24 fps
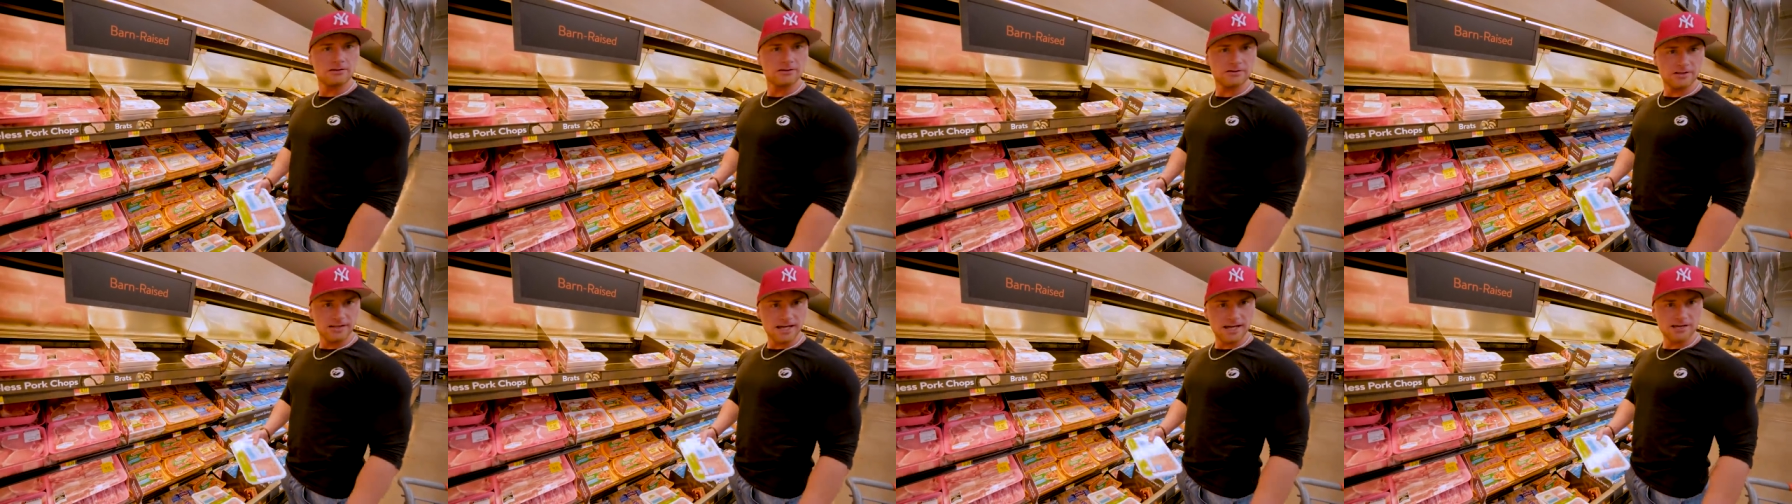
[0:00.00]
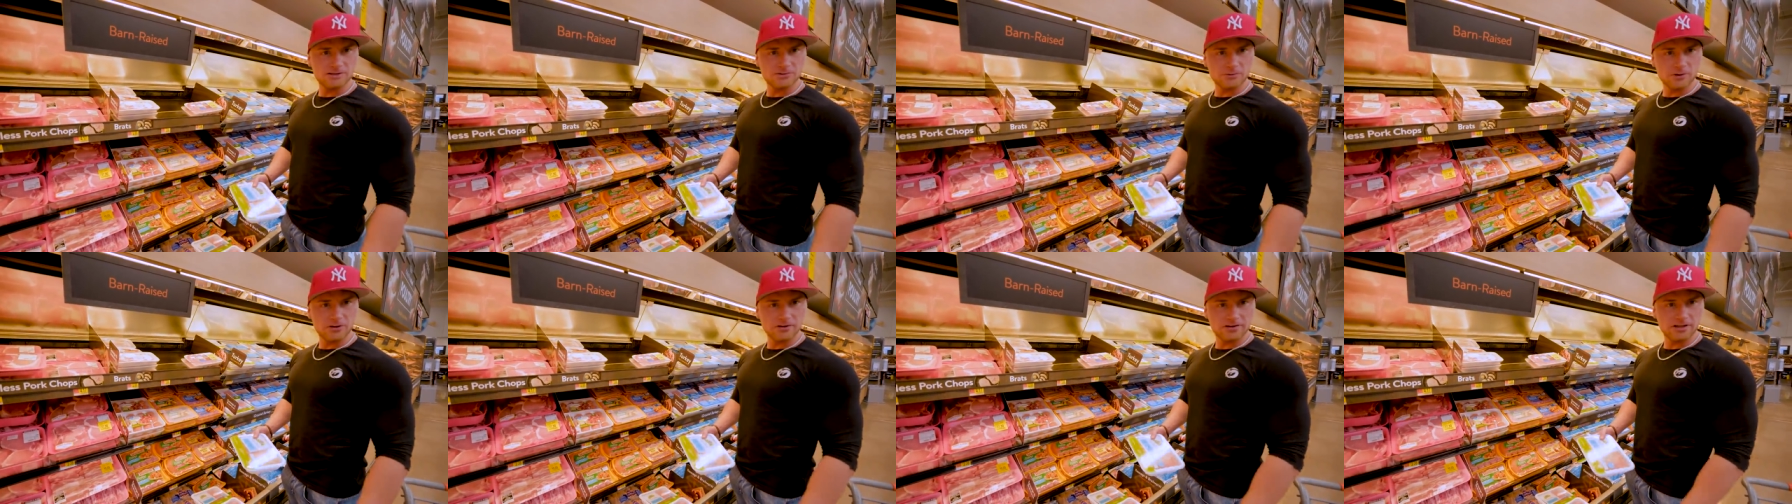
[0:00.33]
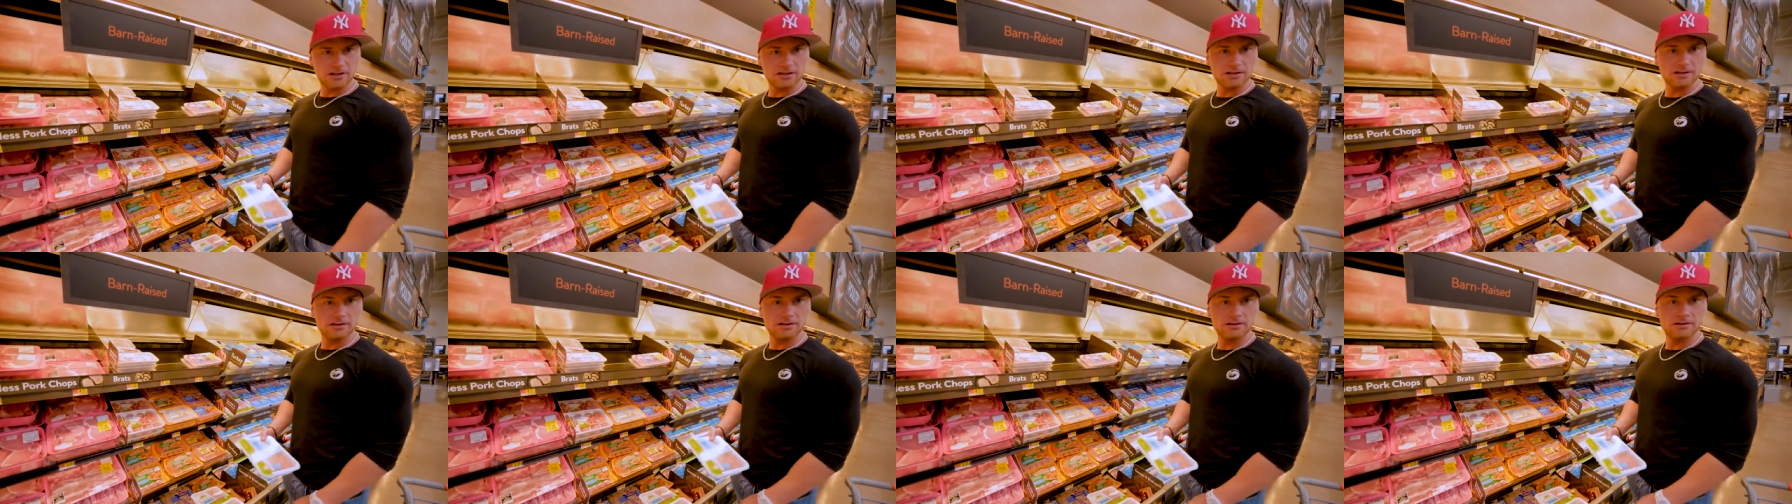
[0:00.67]
Are the gains worth
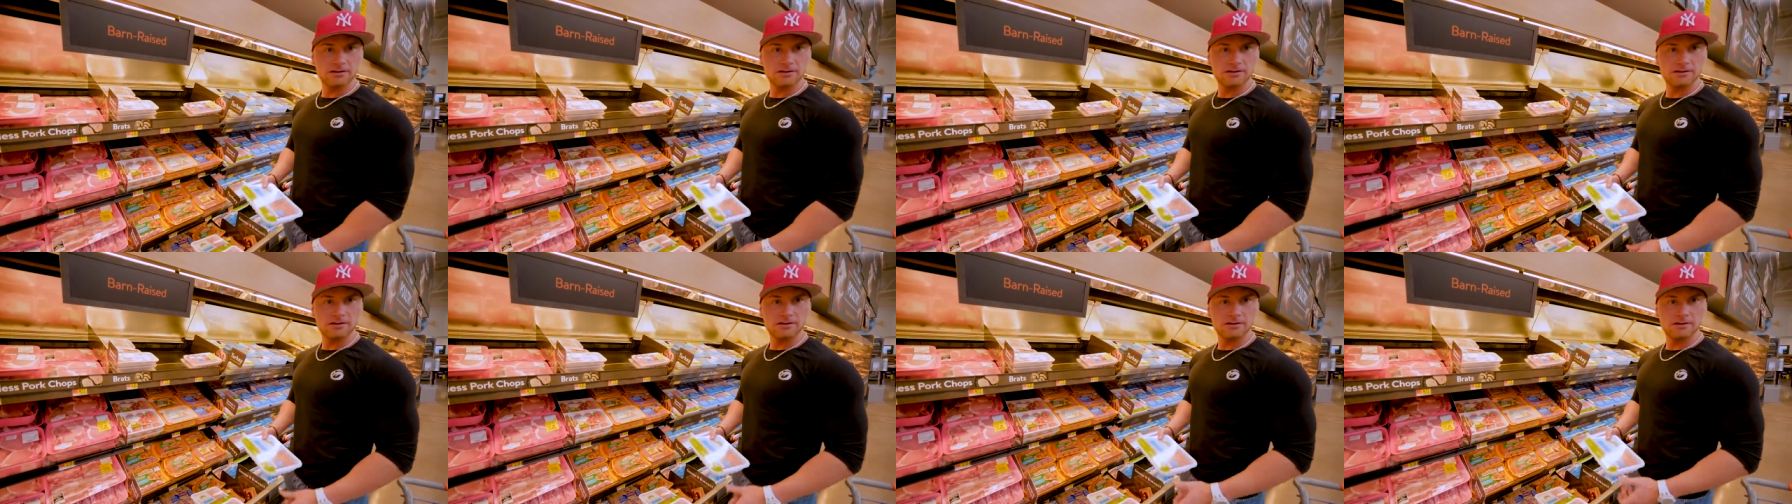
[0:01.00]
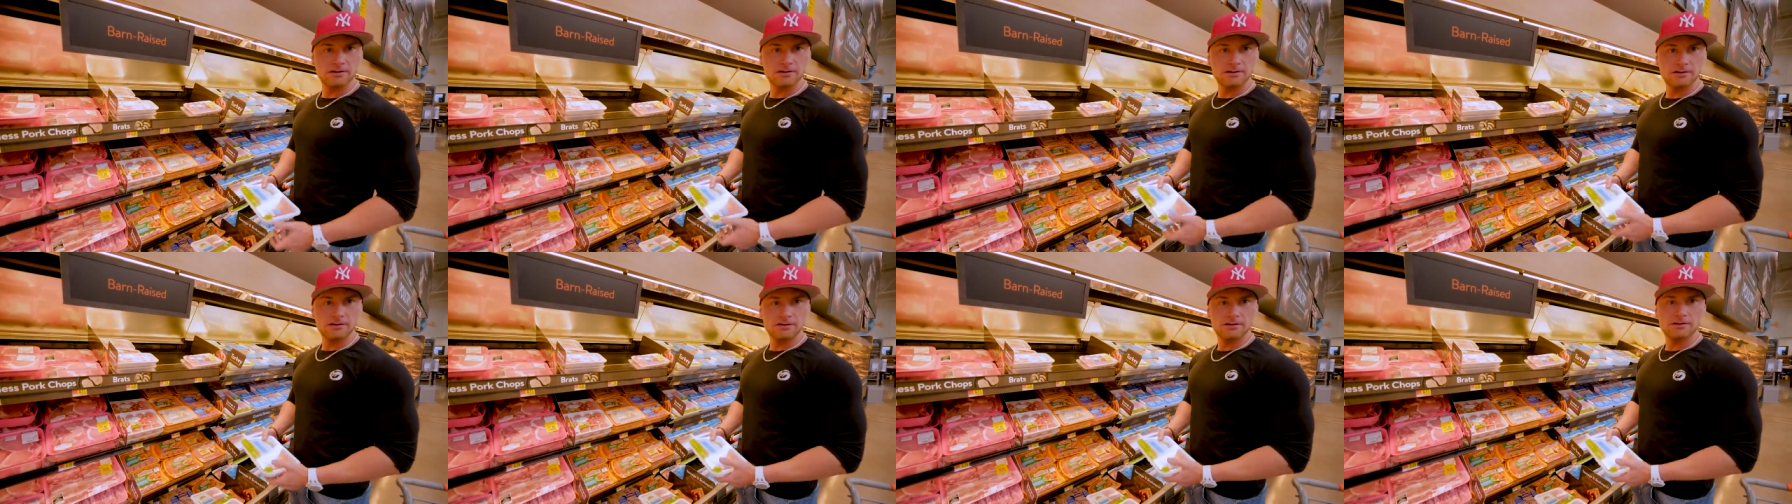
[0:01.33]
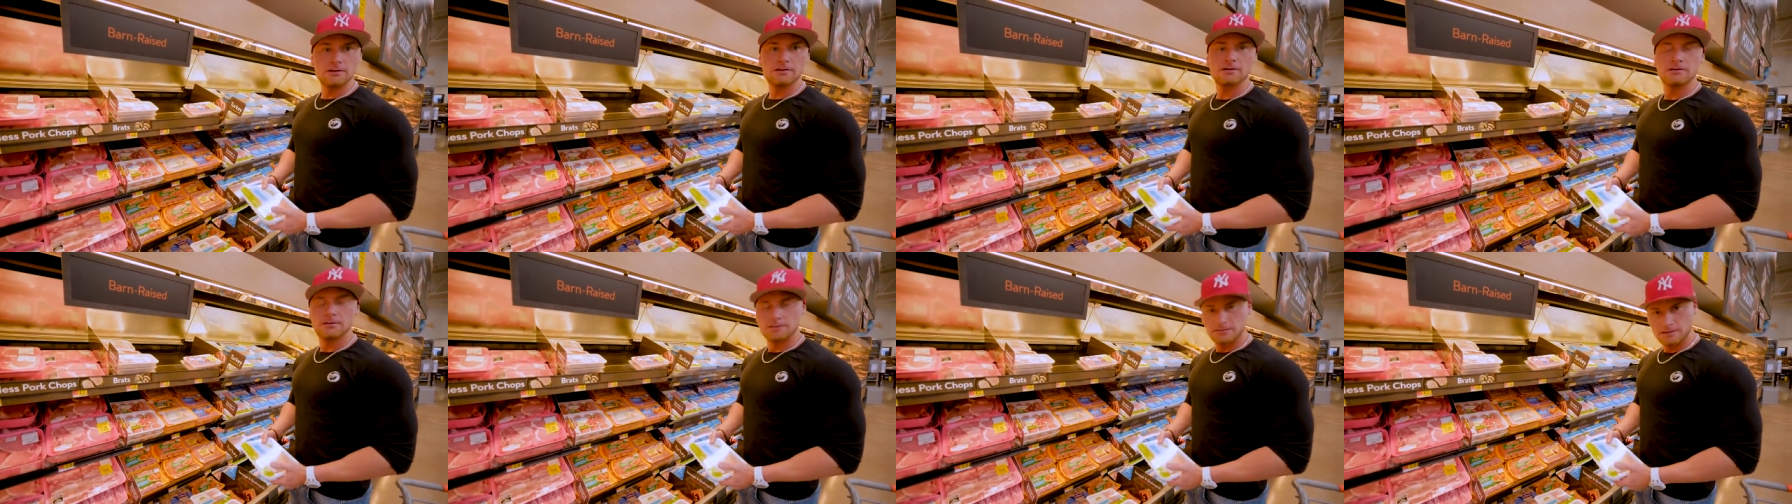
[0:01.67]
it? Yes.
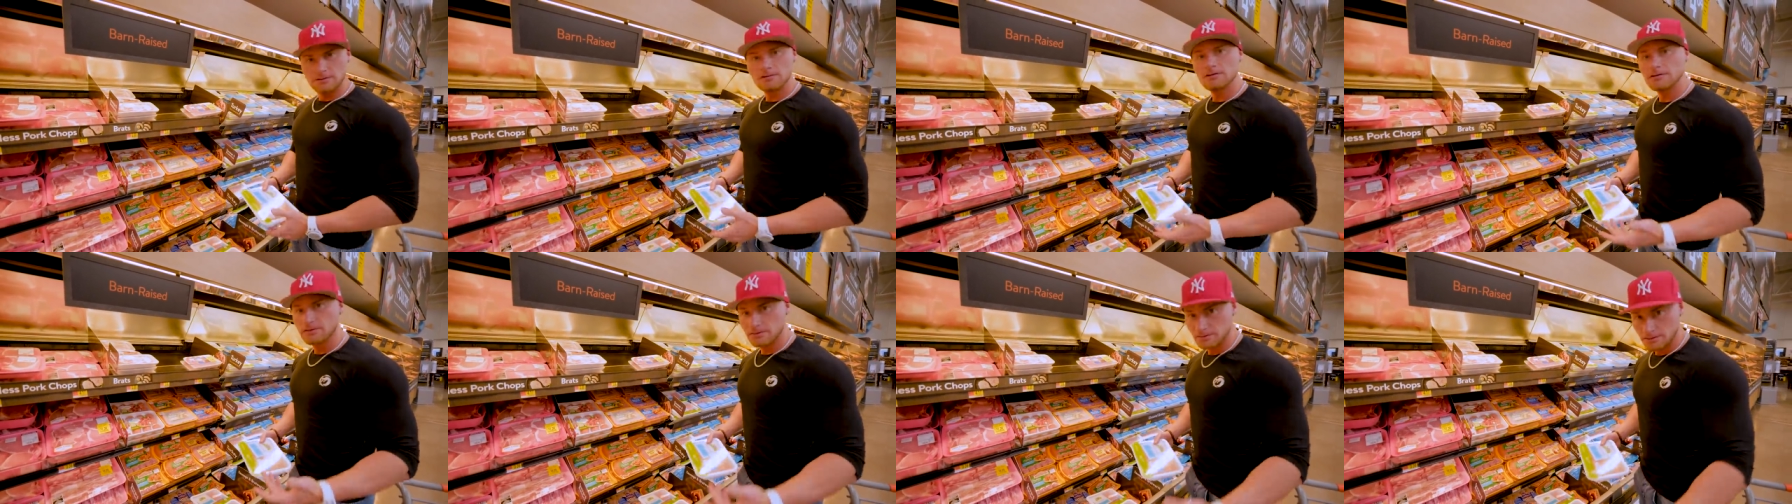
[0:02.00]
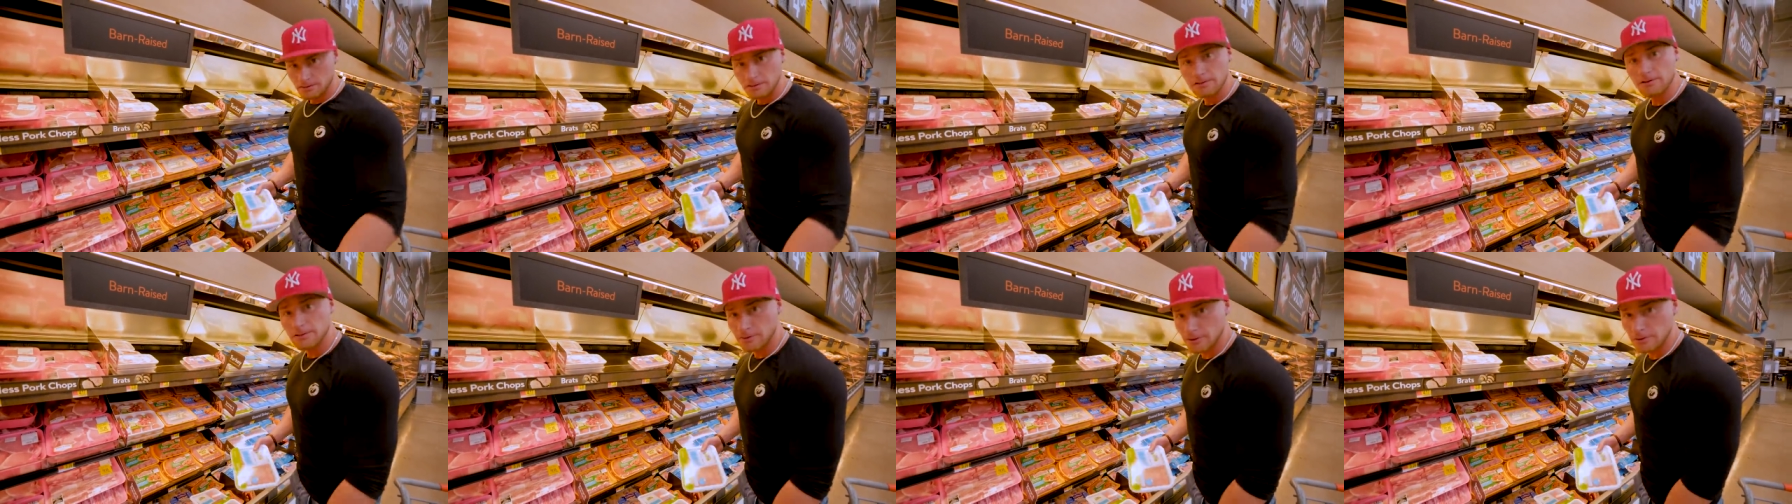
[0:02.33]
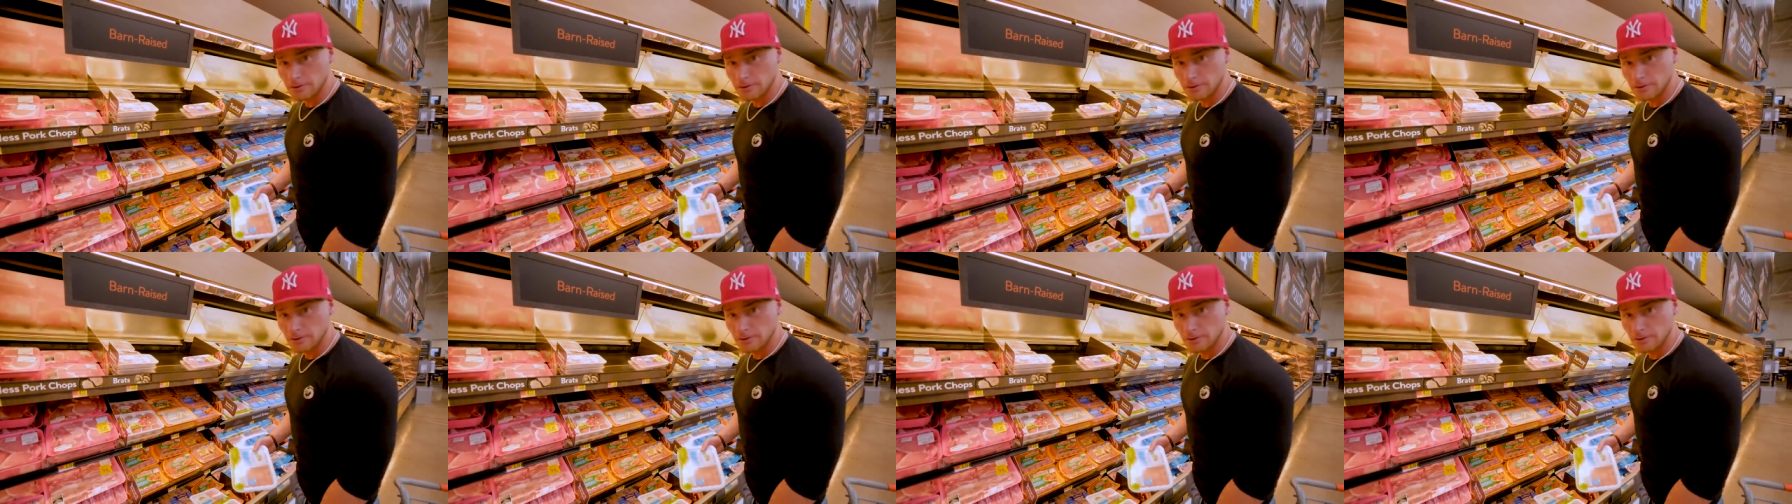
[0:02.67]
You